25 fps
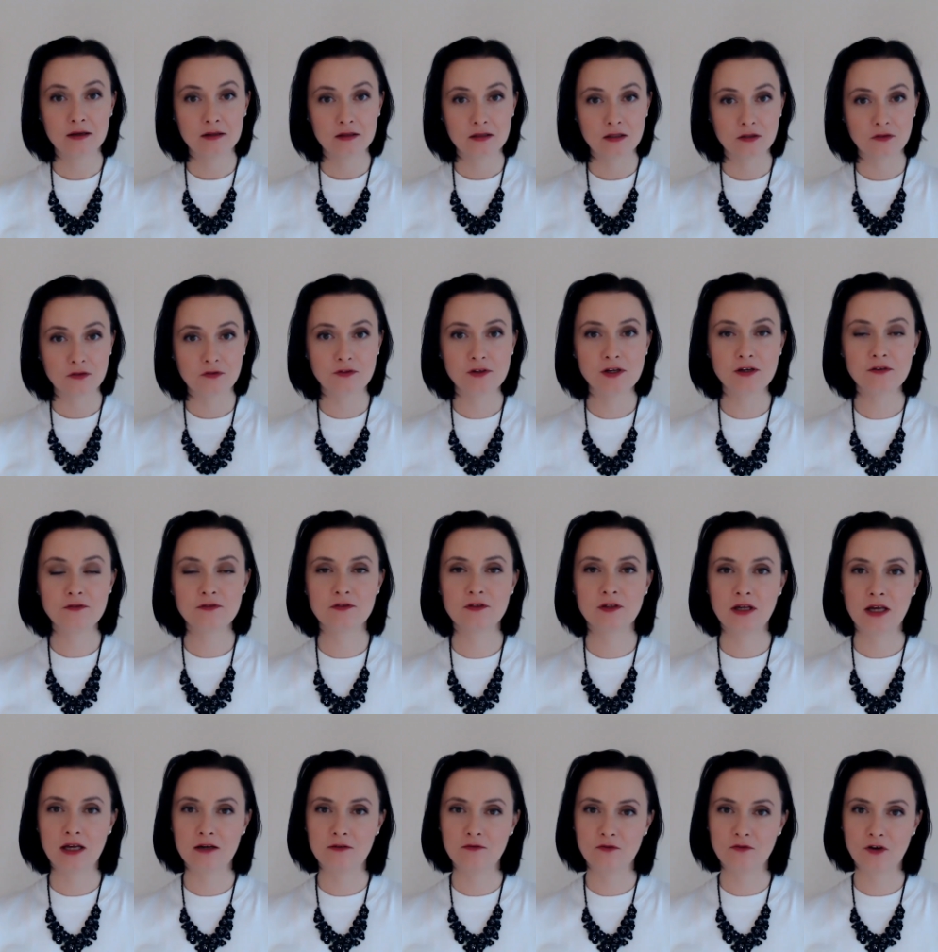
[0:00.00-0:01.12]
The fifth
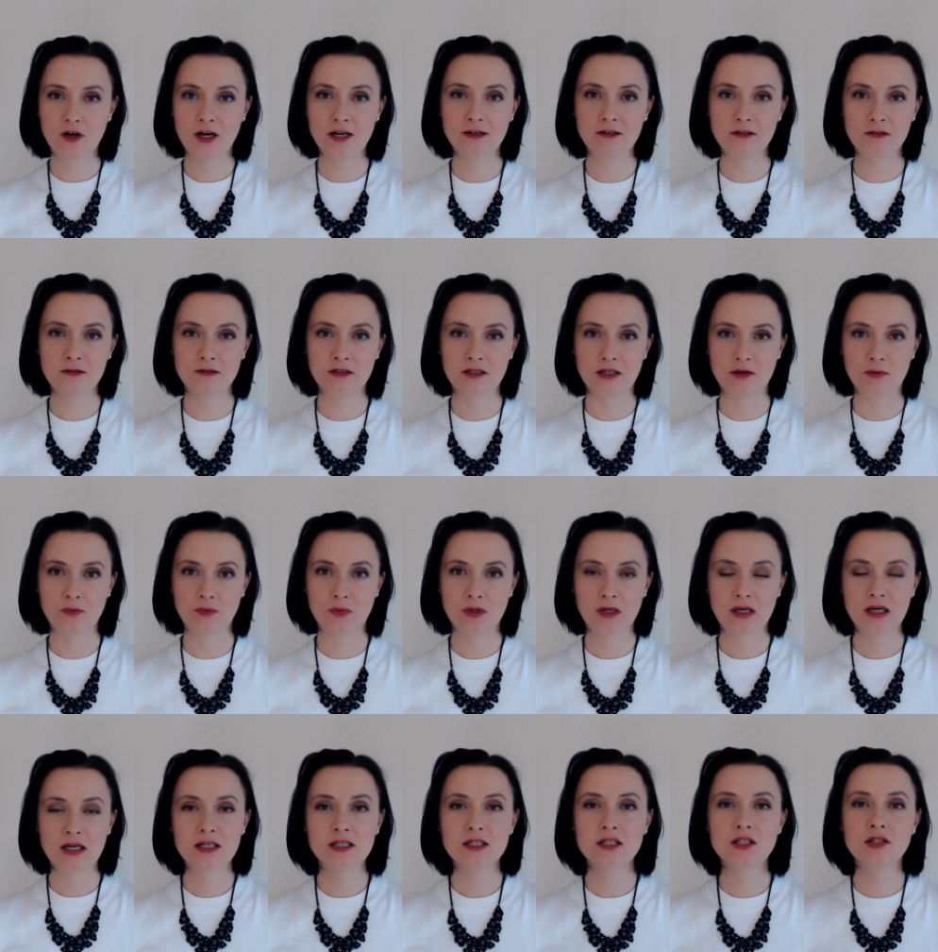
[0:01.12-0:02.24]
and final tip
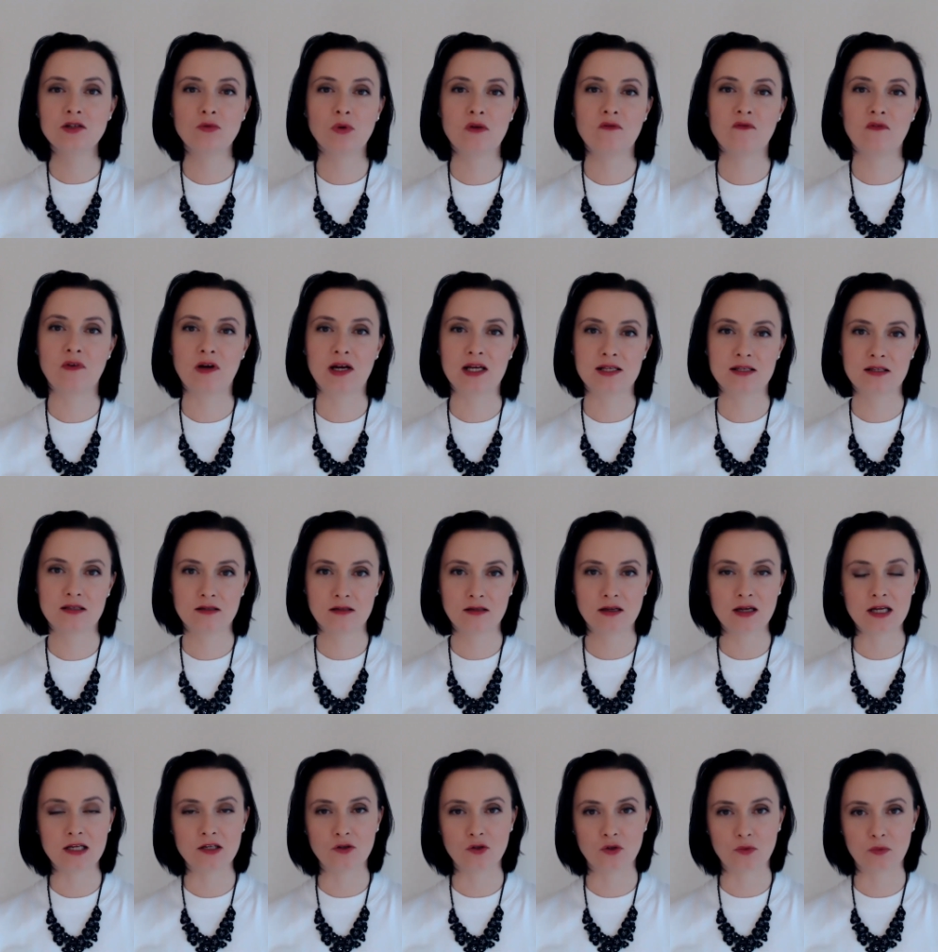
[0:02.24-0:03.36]
is to invest
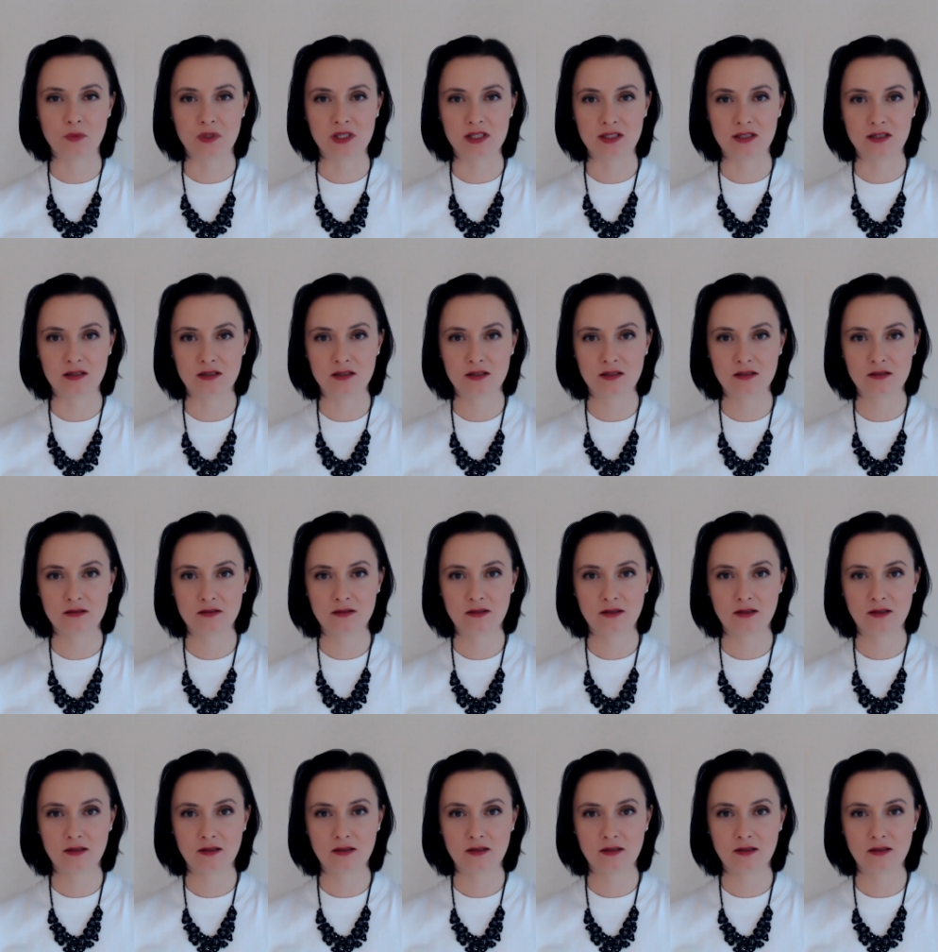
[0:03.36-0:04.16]
in your business.